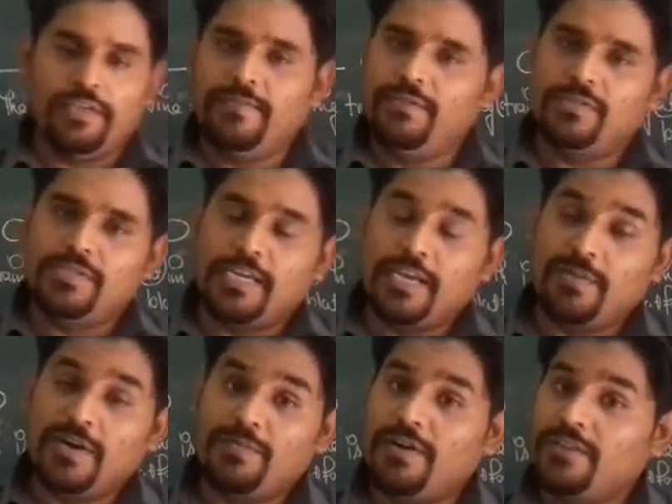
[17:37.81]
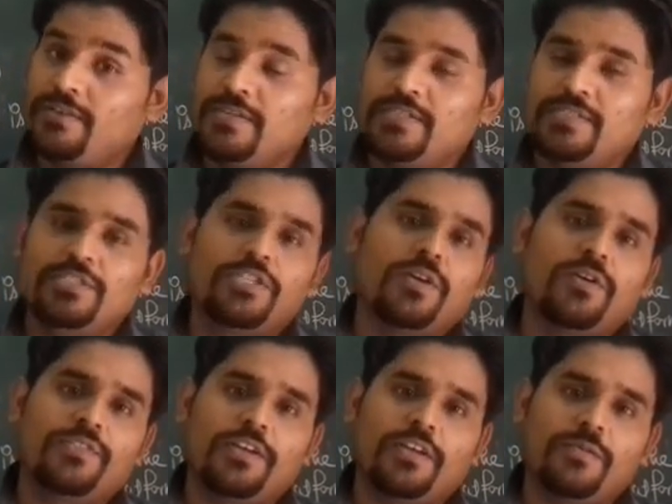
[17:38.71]
If you say my brother is sitting
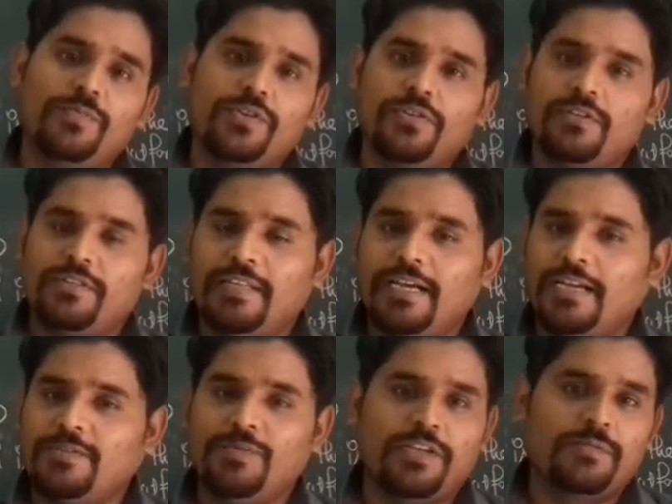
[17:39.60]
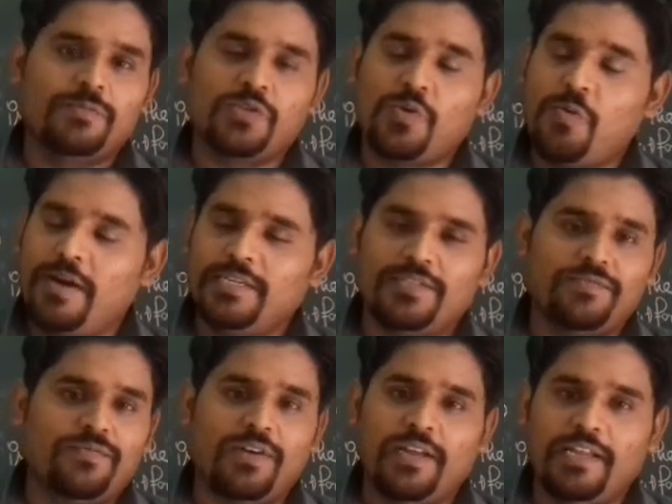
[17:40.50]
on the computer, that becomes quite
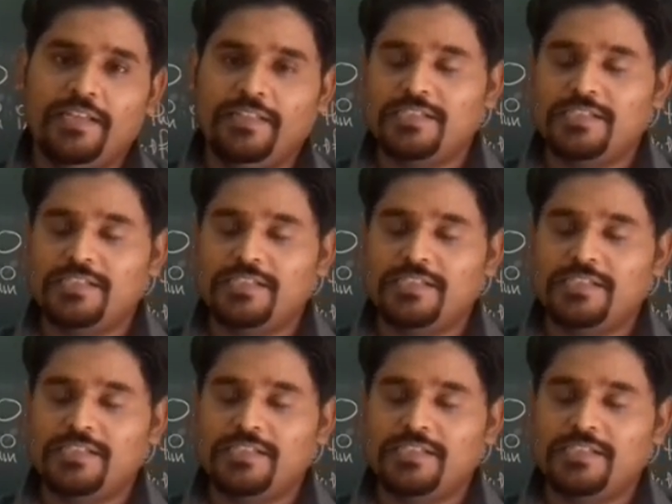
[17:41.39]
funny.